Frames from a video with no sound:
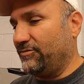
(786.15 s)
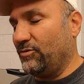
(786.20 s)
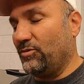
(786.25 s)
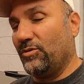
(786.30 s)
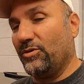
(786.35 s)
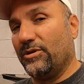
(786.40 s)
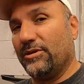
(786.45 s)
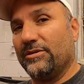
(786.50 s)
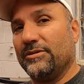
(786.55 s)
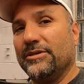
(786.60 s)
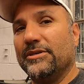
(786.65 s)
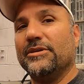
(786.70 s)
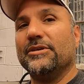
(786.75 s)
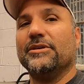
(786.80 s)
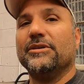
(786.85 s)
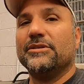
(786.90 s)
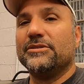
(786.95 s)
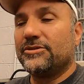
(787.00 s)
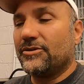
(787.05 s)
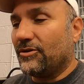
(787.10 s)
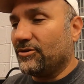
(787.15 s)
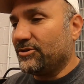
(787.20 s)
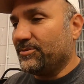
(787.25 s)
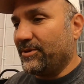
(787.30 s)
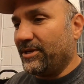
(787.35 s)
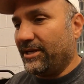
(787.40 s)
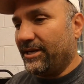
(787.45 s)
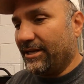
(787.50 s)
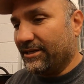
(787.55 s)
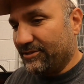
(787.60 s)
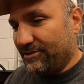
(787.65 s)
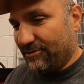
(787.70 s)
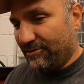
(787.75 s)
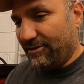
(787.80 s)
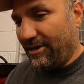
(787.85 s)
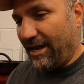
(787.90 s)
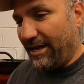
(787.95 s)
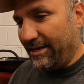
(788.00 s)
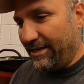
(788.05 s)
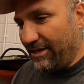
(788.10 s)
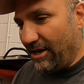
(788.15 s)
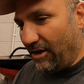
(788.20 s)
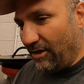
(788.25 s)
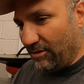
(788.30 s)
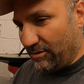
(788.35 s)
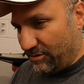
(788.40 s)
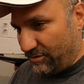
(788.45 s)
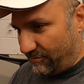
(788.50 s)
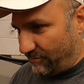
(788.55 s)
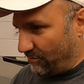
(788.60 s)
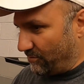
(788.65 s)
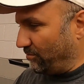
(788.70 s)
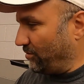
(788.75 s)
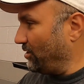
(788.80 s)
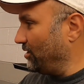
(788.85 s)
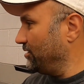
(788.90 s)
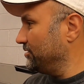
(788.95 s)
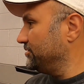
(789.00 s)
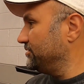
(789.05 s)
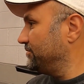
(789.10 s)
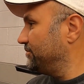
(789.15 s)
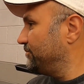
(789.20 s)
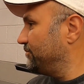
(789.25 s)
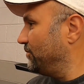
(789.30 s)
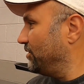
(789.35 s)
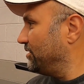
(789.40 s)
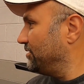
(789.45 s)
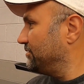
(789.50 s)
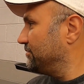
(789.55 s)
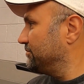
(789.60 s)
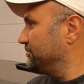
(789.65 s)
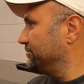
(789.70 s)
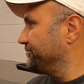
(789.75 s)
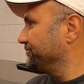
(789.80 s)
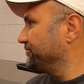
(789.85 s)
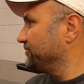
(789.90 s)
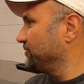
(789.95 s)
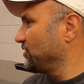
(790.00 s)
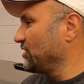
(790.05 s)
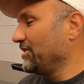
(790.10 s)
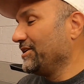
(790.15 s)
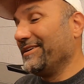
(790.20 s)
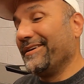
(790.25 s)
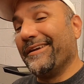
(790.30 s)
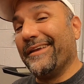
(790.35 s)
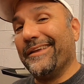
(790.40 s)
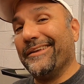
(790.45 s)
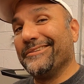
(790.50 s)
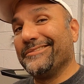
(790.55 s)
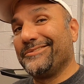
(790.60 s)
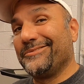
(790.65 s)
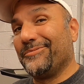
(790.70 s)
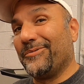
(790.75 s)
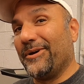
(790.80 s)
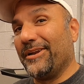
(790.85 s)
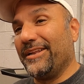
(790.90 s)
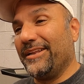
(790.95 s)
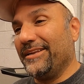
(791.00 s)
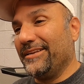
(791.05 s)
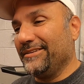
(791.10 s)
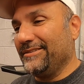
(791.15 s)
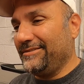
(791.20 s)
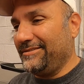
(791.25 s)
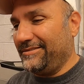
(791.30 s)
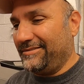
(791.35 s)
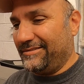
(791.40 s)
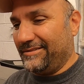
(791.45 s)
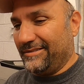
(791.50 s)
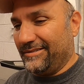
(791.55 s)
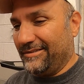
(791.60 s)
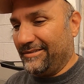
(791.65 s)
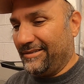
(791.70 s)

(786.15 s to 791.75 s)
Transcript: for charging me an extra $90 for plugs, but is what it is.